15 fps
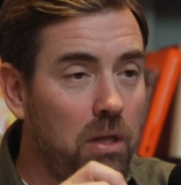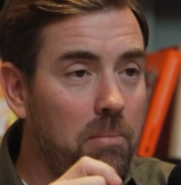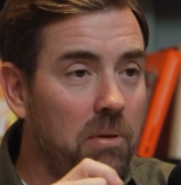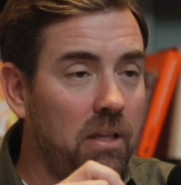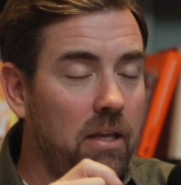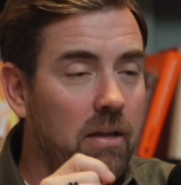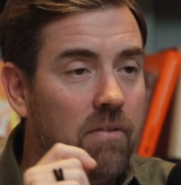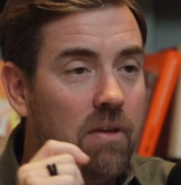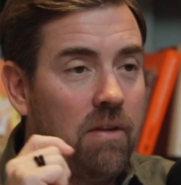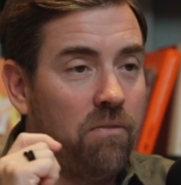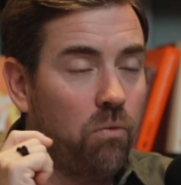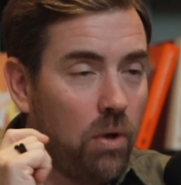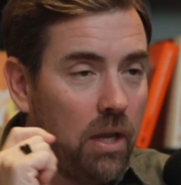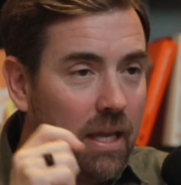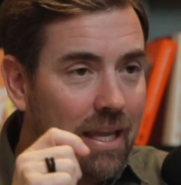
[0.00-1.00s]
believe
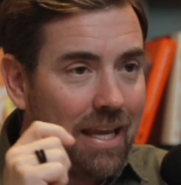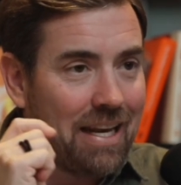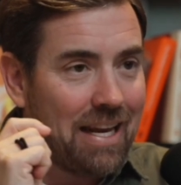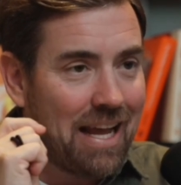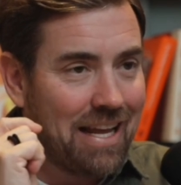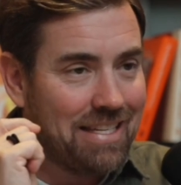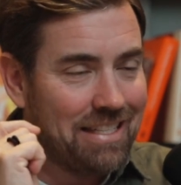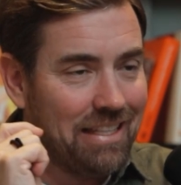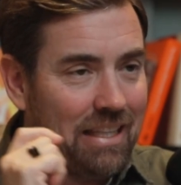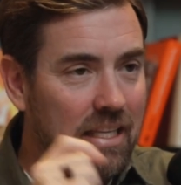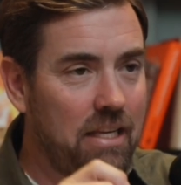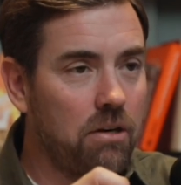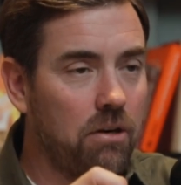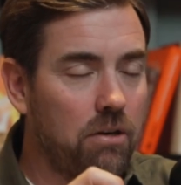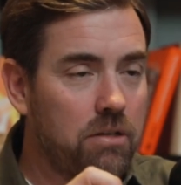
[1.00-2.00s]
if we get as
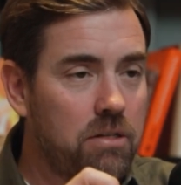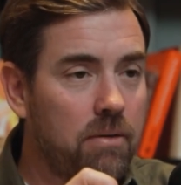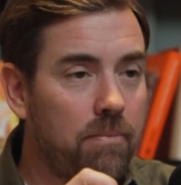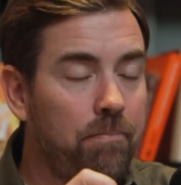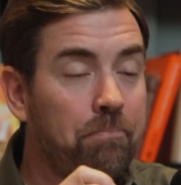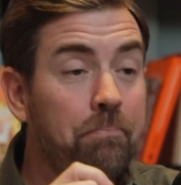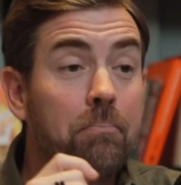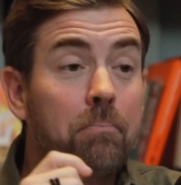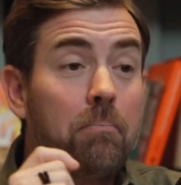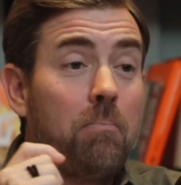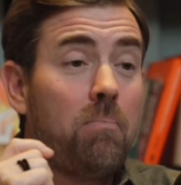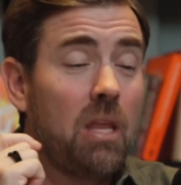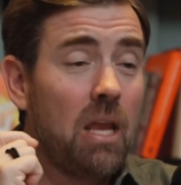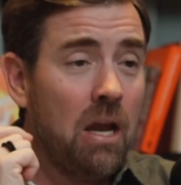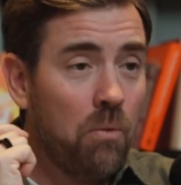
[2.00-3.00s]
leaders
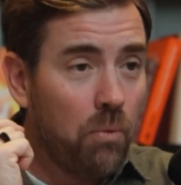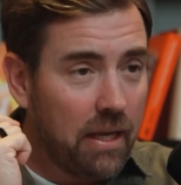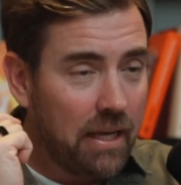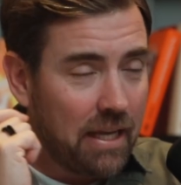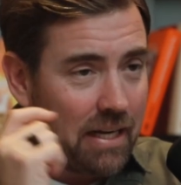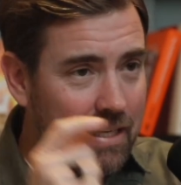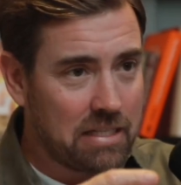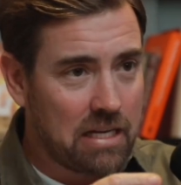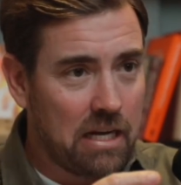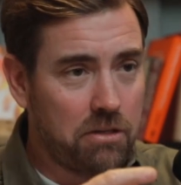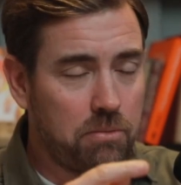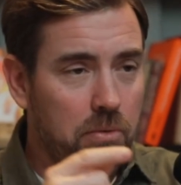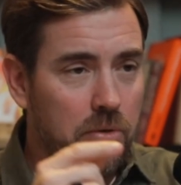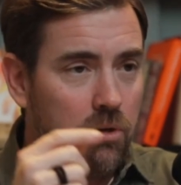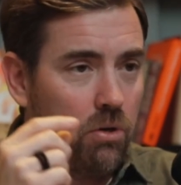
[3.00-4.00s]
and we get as
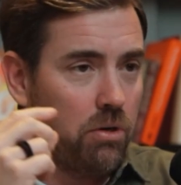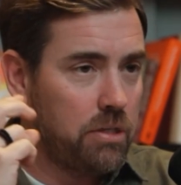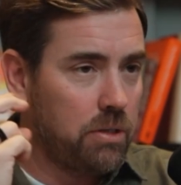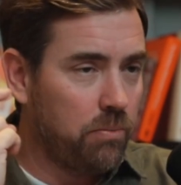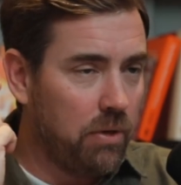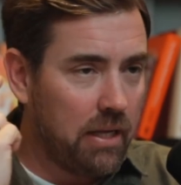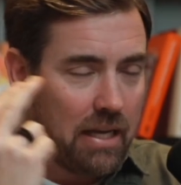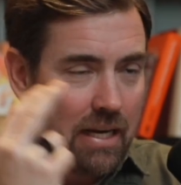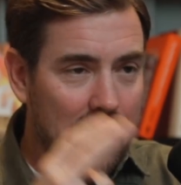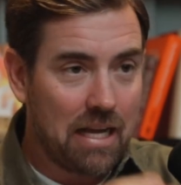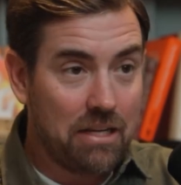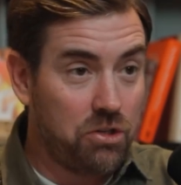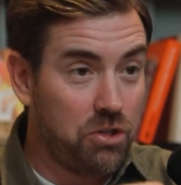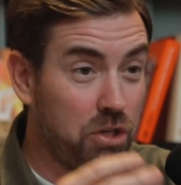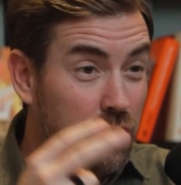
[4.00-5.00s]
entrepreneurs and we get
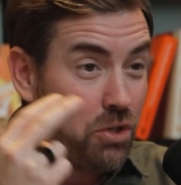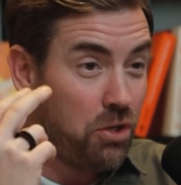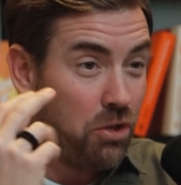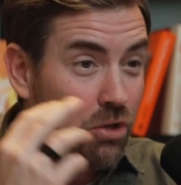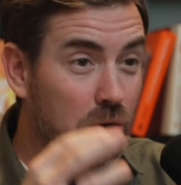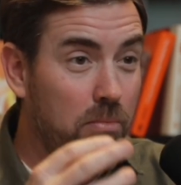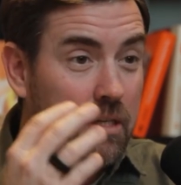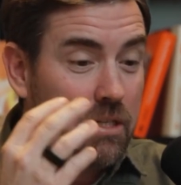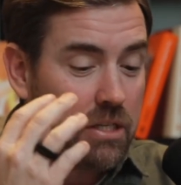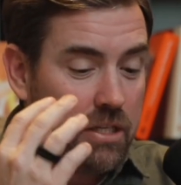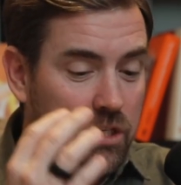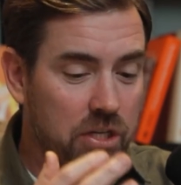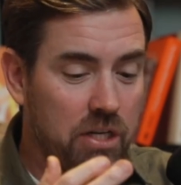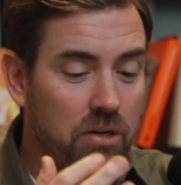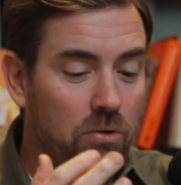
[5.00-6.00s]
as just humans
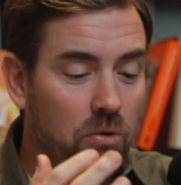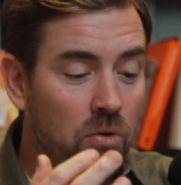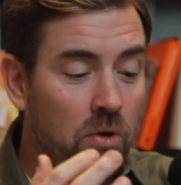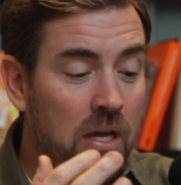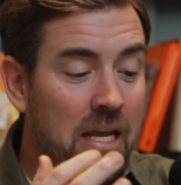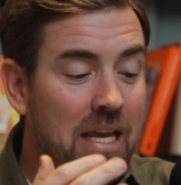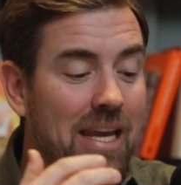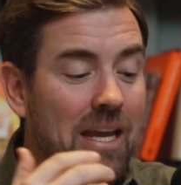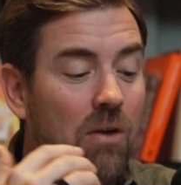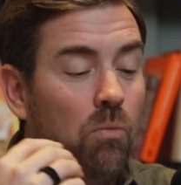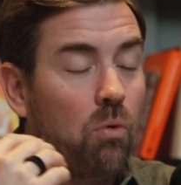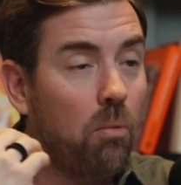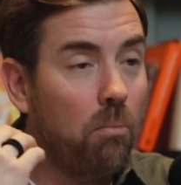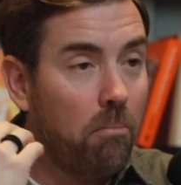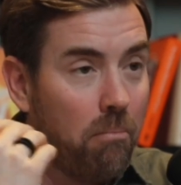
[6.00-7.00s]
in general, it
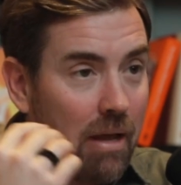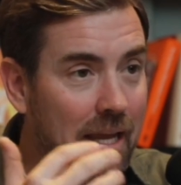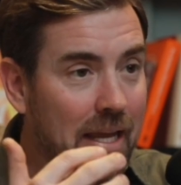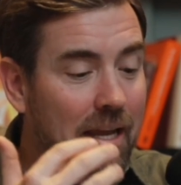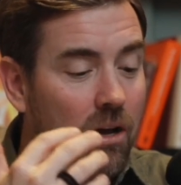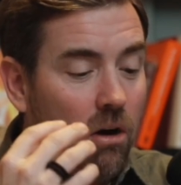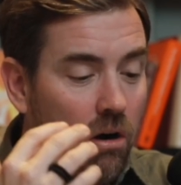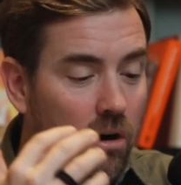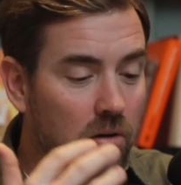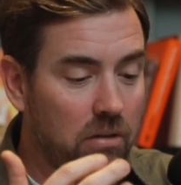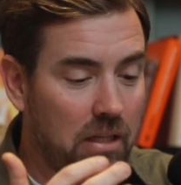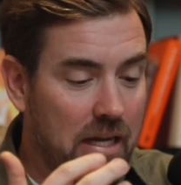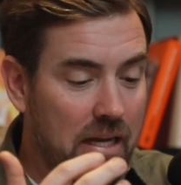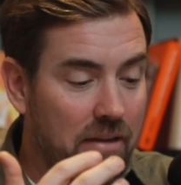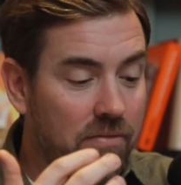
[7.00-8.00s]
will make our
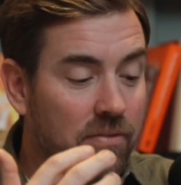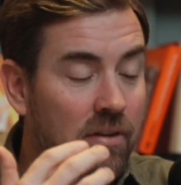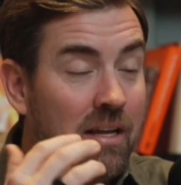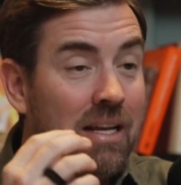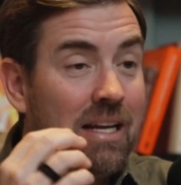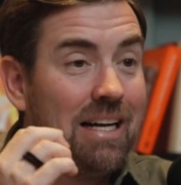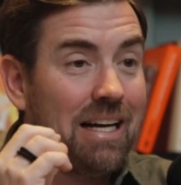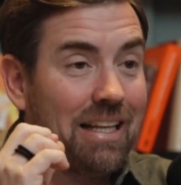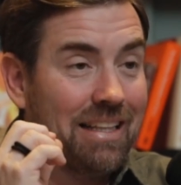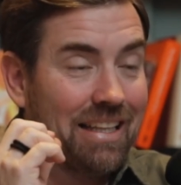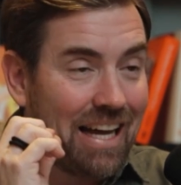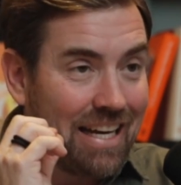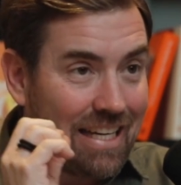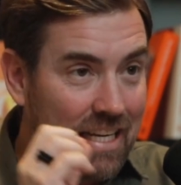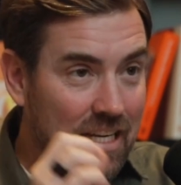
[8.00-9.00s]
life a
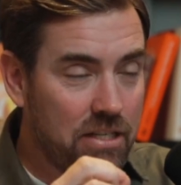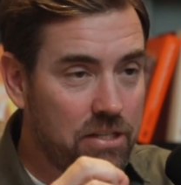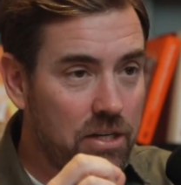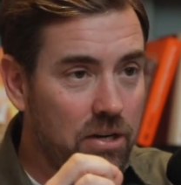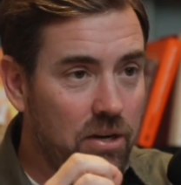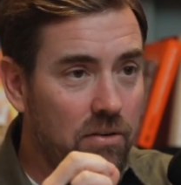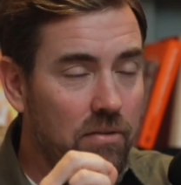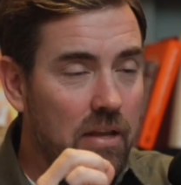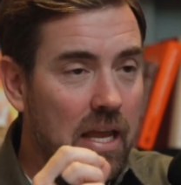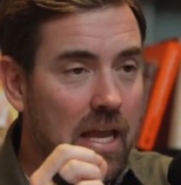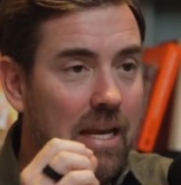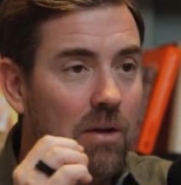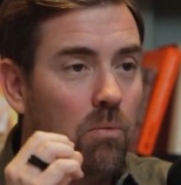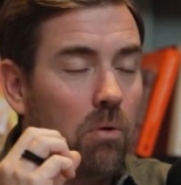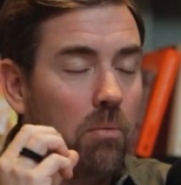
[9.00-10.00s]
lot easier.
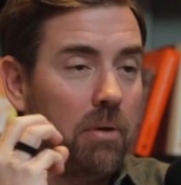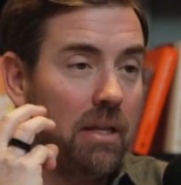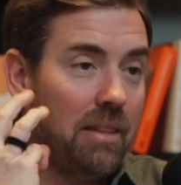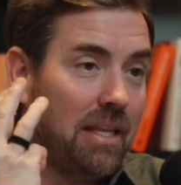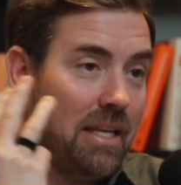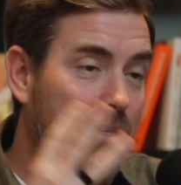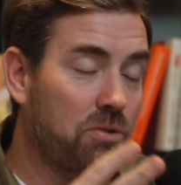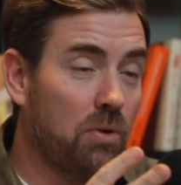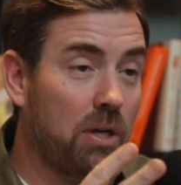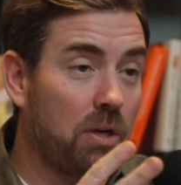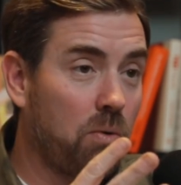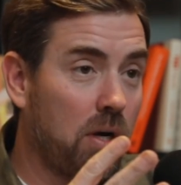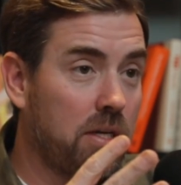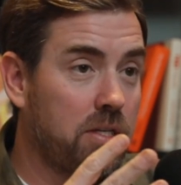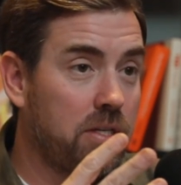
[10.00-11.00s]
And it will be these three
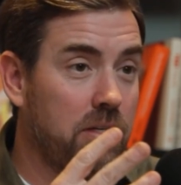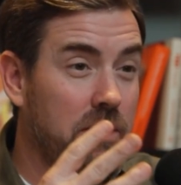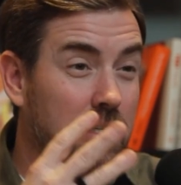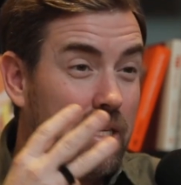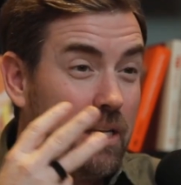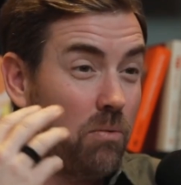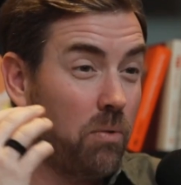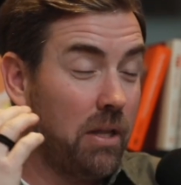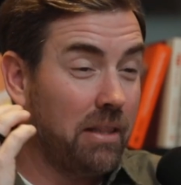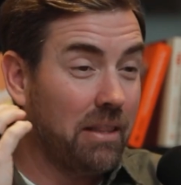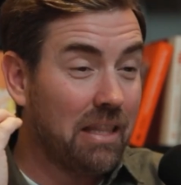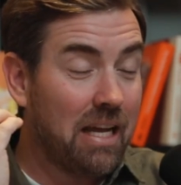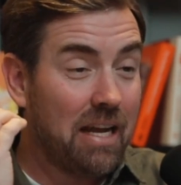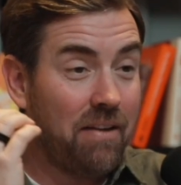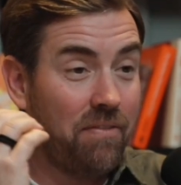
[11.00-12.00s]
questions that when
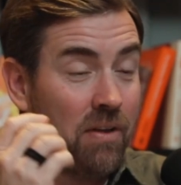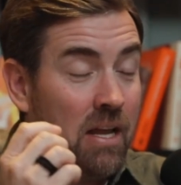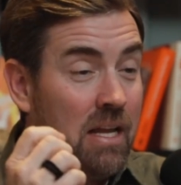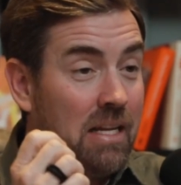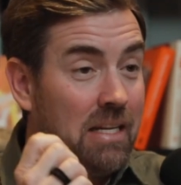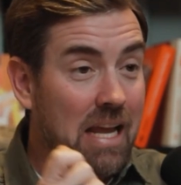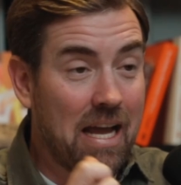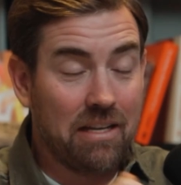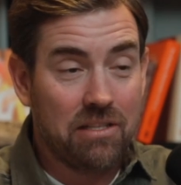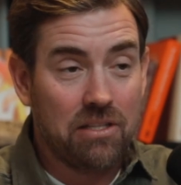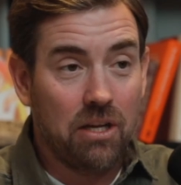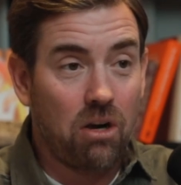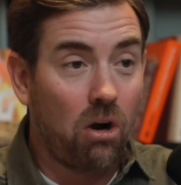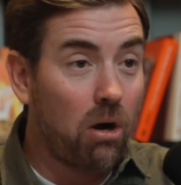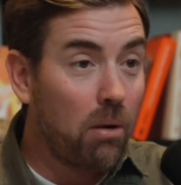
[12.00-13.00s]
life has
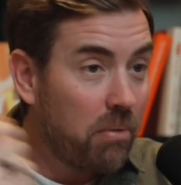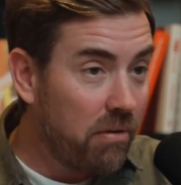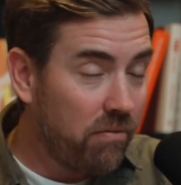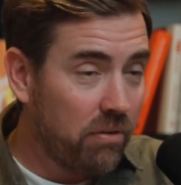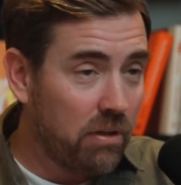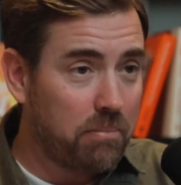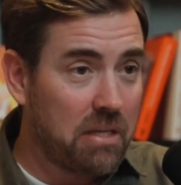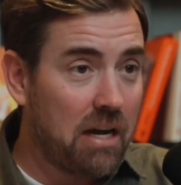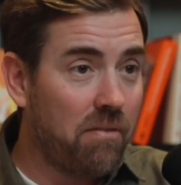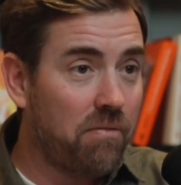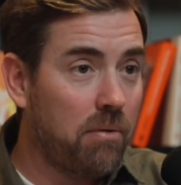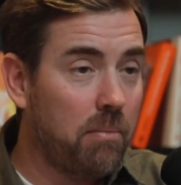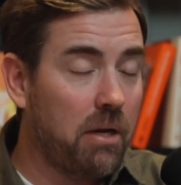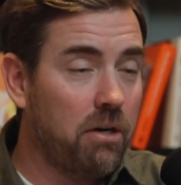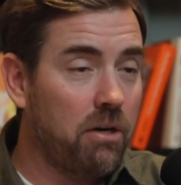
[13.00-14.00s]
the carpet flipped out
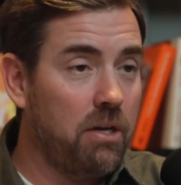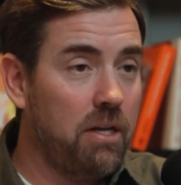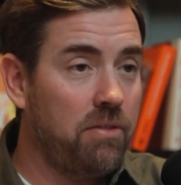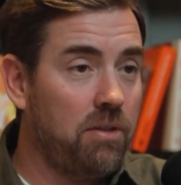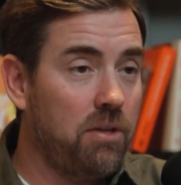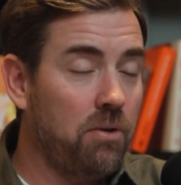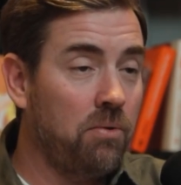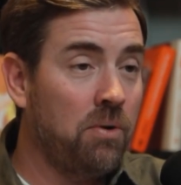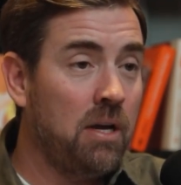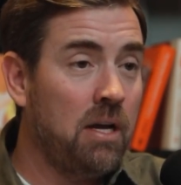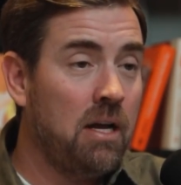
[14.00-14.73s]
from underneath you,